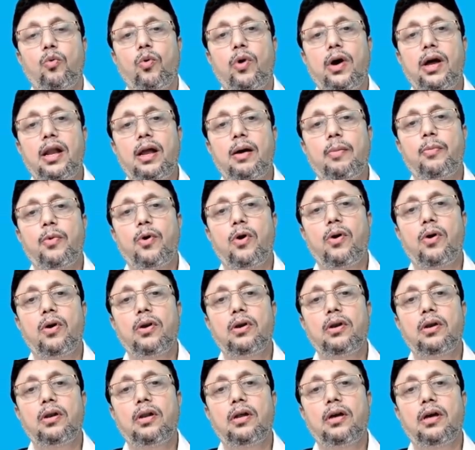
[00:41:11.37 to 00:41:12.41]
1
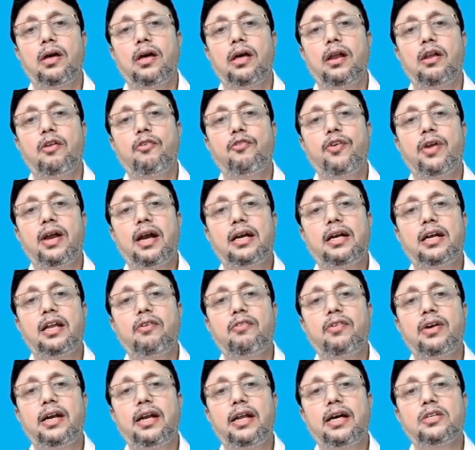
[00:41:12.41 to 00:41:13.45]
upon
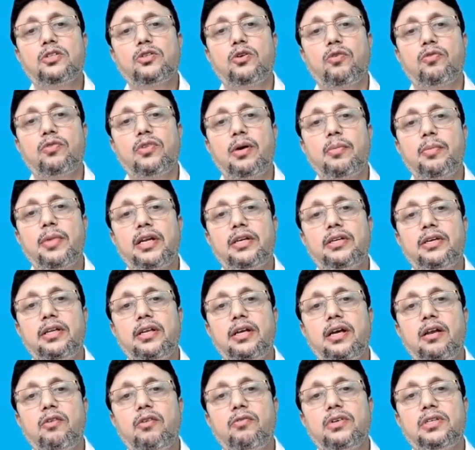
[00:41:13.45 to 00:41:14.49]
refractive index of the
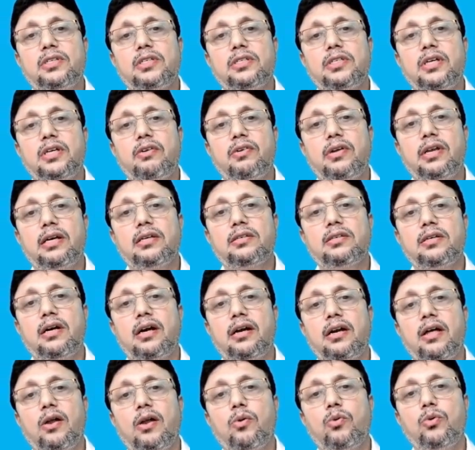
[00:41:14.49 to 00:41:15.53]
material, which is given as
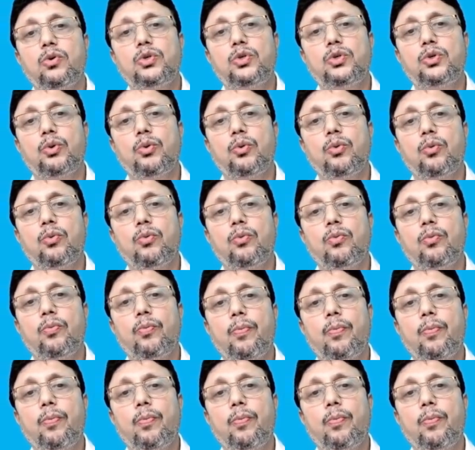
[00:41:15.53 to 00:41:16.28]
under root 2.